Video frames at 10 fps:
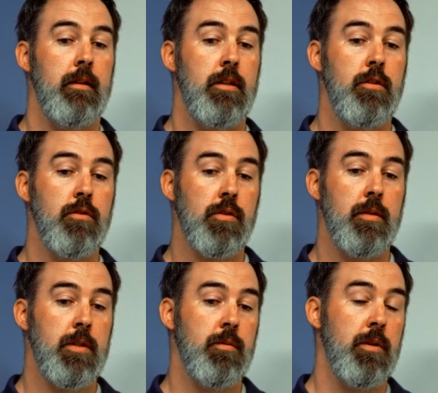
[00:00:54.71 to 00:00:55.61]

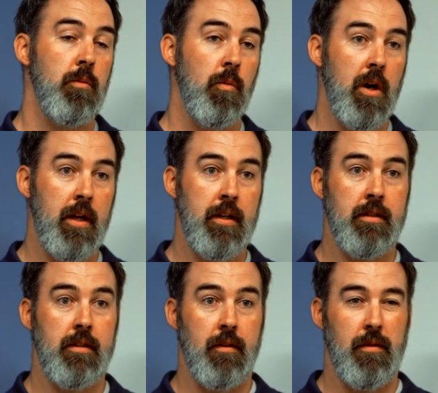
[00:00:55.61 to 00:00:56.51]
usually between
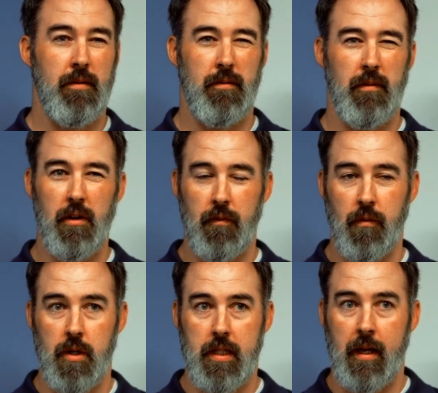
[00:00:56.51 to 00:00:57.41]
1 to 3 or
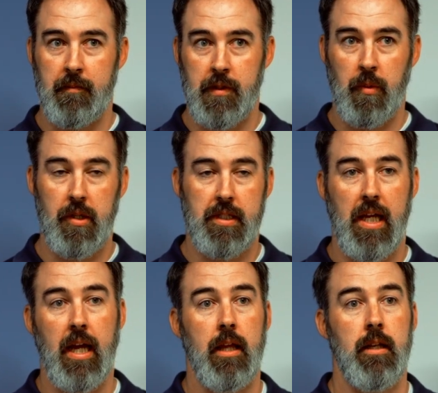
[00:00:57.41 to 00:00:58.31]
4 times per
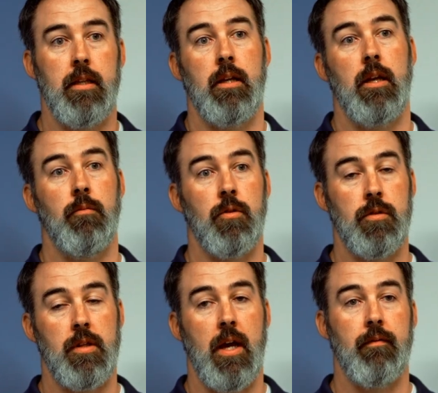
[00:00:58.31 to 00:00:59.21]
second, and we'll
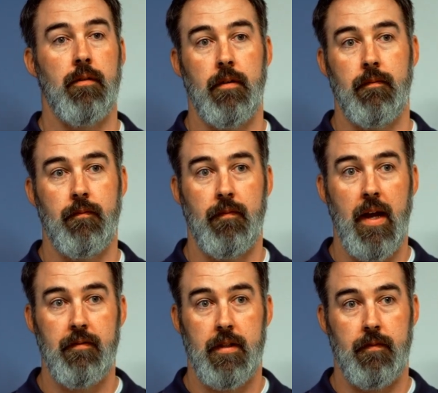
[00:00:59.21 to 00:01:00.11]
do that for
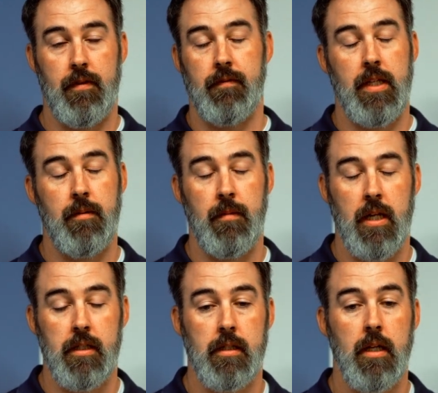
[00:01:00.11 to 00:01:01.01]
5 to 15
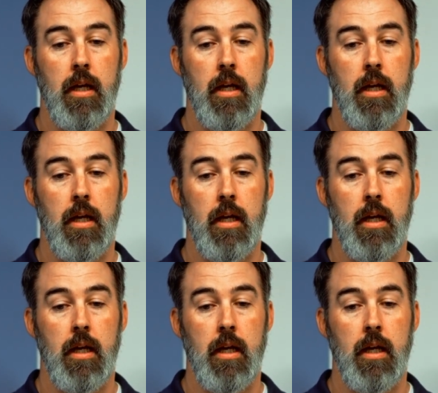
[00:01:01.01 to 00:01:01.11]
minutes.